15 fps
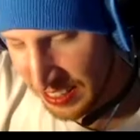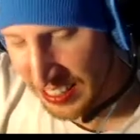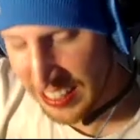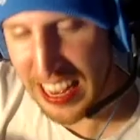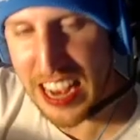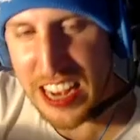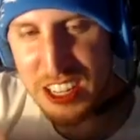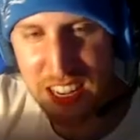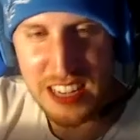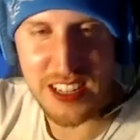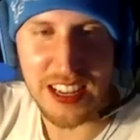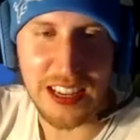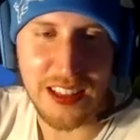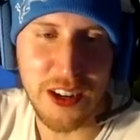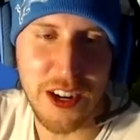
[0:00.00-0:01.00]
Yeah, so I was
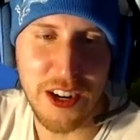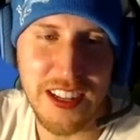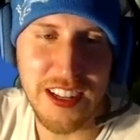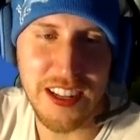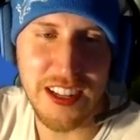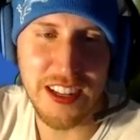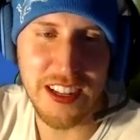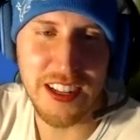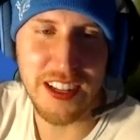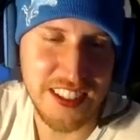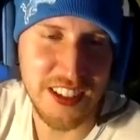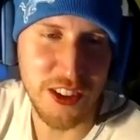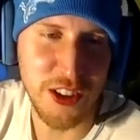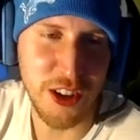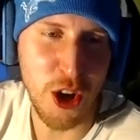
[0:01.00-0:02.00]
like, they're gonna
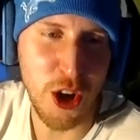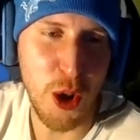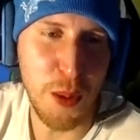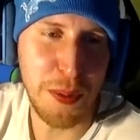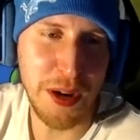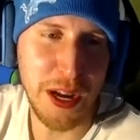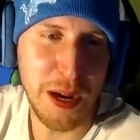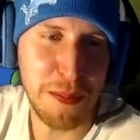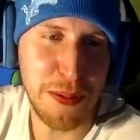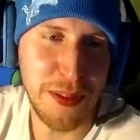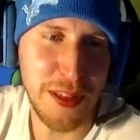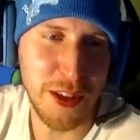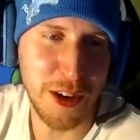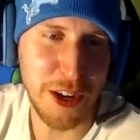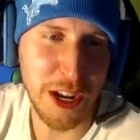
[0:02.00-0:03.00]
open up,
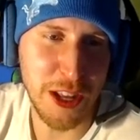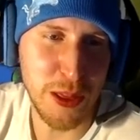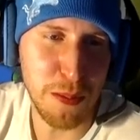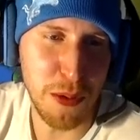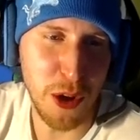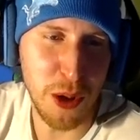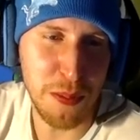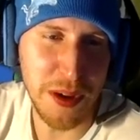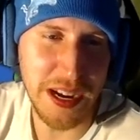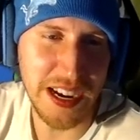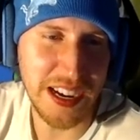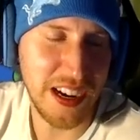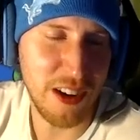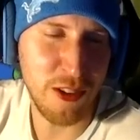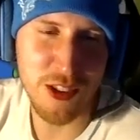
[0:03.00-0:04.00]
then they're gonna get the ball back.
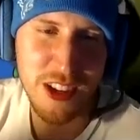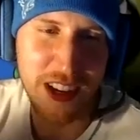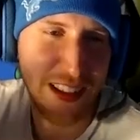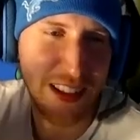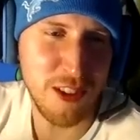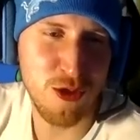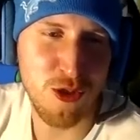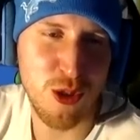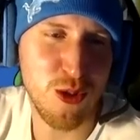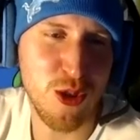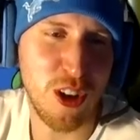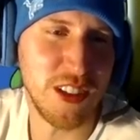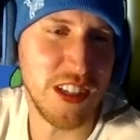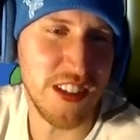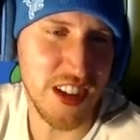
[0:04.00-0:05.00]
I was like, it was
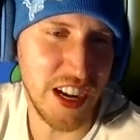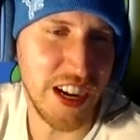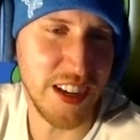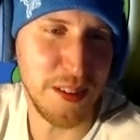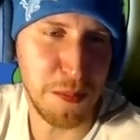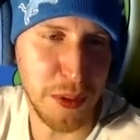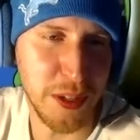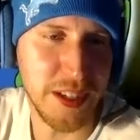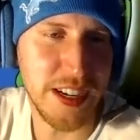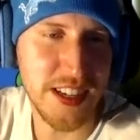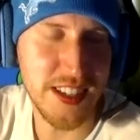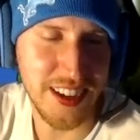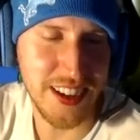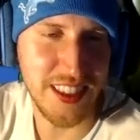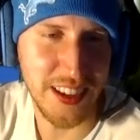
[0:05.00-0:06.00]
all designed
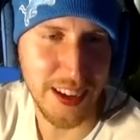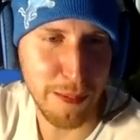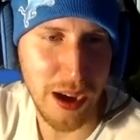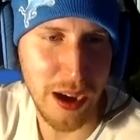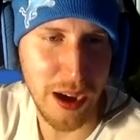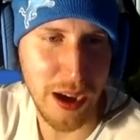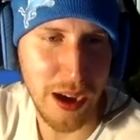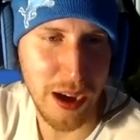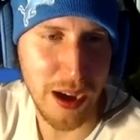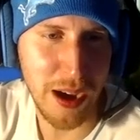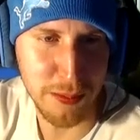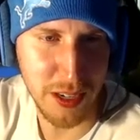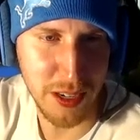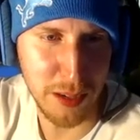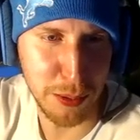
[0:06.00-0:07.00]
plays. I think
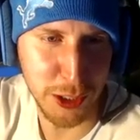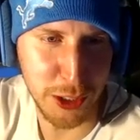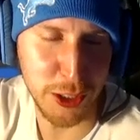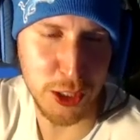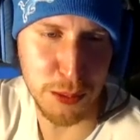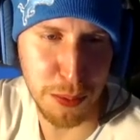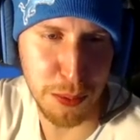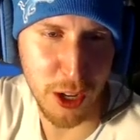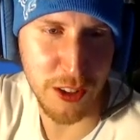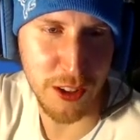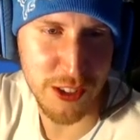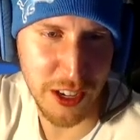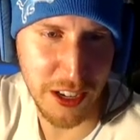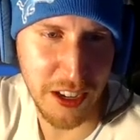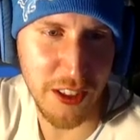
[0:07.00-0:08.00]
Patricia put all this
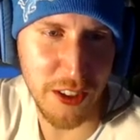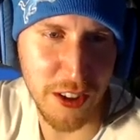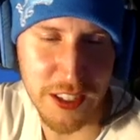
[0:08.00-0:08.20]
together.